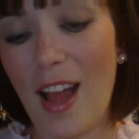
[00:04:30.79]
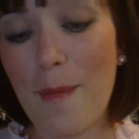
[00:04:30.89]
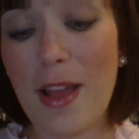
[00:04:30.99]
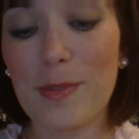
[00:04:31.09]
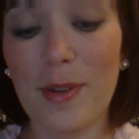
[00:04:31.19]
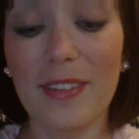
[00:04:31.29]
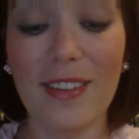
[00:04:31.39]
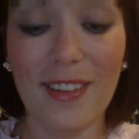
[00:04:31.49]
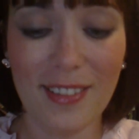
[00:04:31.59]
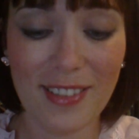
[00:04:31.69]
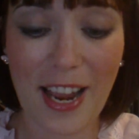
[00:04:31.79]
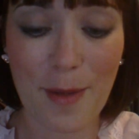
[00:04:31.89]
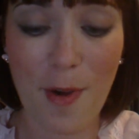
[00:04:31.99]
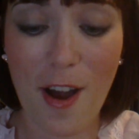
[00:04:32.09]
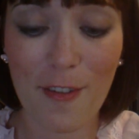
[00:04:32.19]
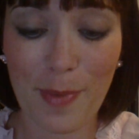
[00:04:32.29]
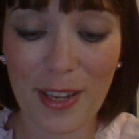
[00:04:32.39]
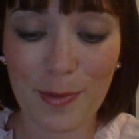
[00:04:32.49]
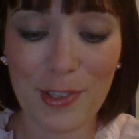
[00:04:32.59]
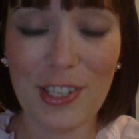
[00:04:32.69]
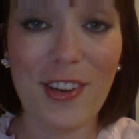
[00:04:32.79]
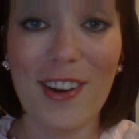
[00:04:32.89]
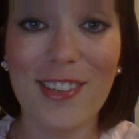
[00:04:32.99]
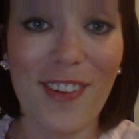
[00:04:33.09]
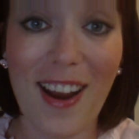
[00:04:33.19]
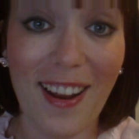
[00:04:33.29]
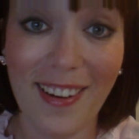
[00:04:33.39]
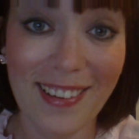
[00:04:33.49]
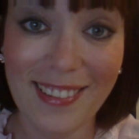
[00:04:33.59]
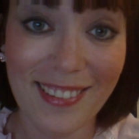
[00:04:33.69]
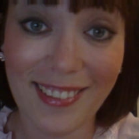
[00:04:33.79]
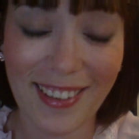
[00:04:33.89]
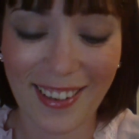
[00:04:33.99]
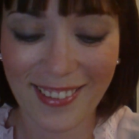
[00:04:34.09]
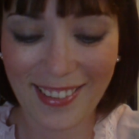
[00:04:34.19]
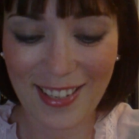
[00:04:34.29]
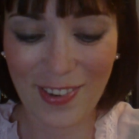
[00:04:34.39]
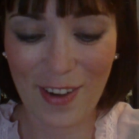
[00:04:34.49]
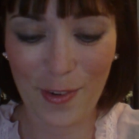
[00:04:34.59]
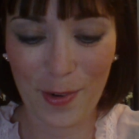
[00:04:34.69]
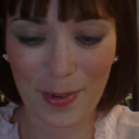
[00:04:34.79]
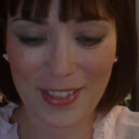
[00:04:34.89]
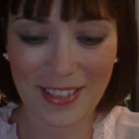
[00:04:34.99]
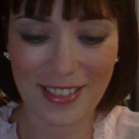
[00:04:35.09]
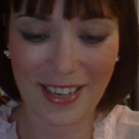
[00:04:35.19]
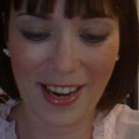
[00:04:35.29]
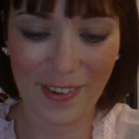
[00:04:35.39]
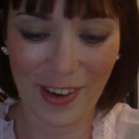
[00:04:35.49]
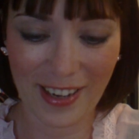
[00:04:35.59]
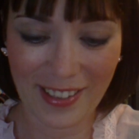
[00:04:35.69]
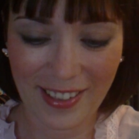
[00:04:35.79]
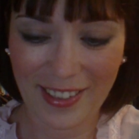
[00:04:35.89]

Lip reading: I may as well take them off, because when she turns around, you know, that's what everyone wants to see anyway.